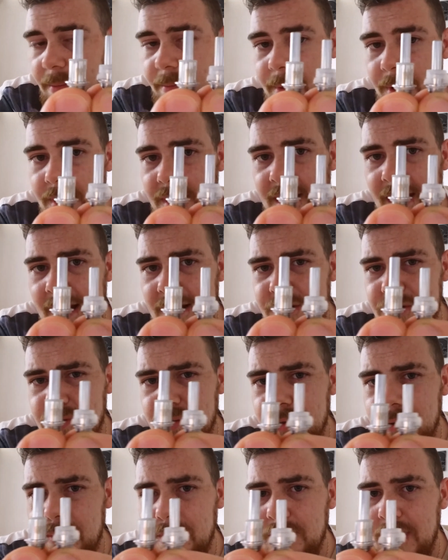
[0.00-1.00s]
but the
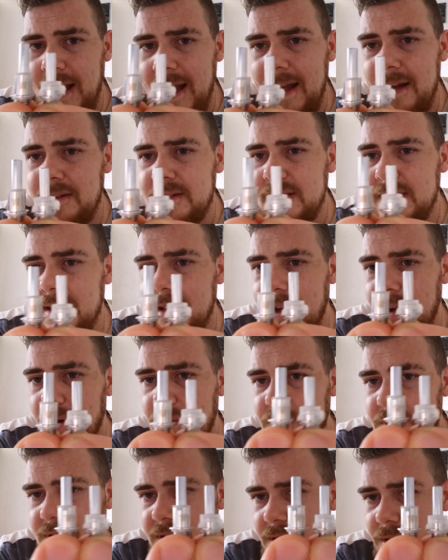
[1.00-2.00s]
actual housing that
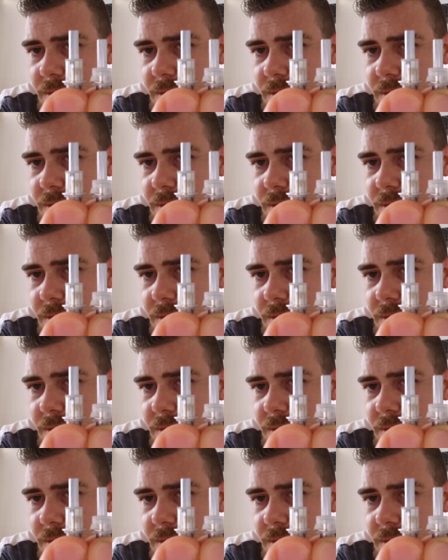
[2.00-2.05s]
holds the